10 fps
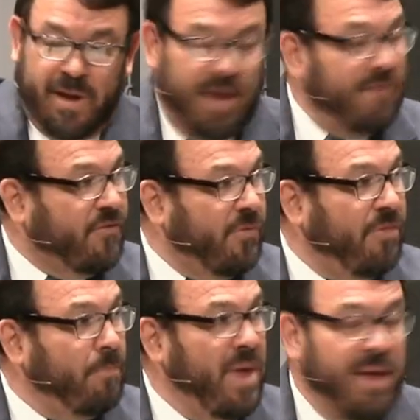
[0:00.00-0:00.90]
uh, for
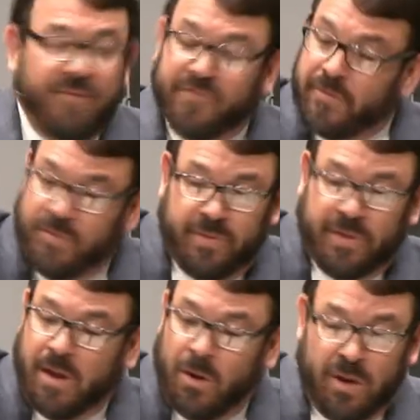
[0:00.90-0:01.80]
men, for
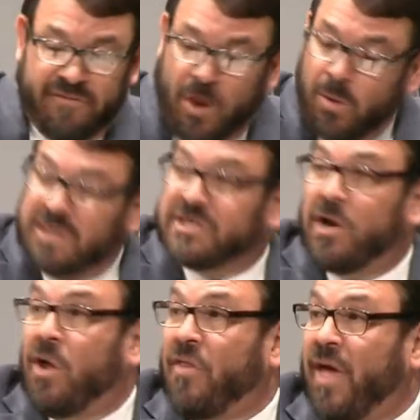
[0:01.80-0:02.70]
the Holy of Holies and
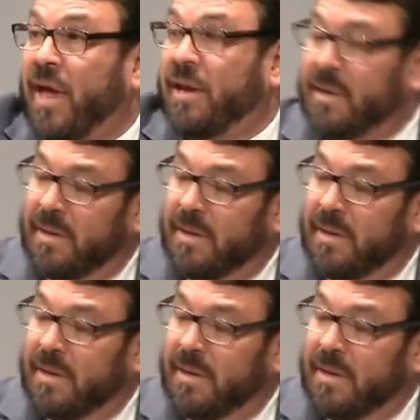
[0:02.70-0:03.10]
all that.